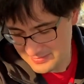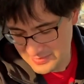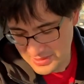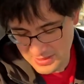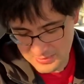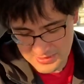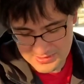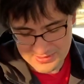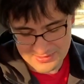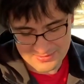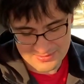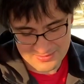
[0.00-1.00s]
armrest.
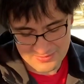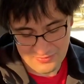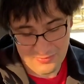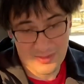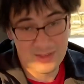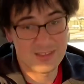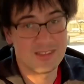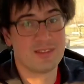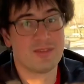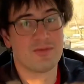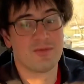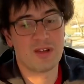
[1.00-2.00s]
Feel
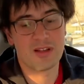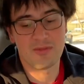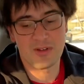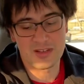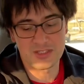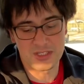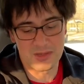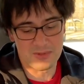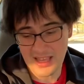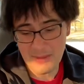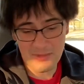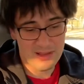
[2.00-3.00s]
very very cheap.
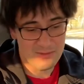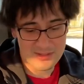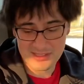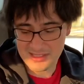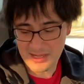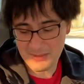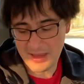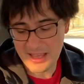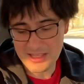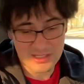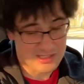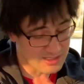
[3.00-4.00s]
I believe with some
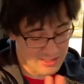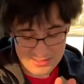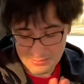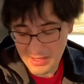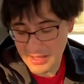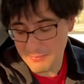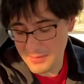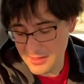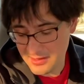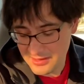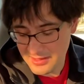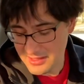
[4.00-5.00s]
age, it's just my
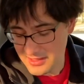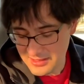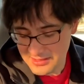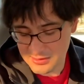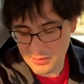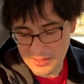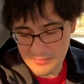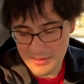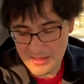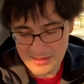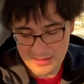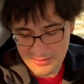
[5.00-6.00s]
opinion, it's gonna be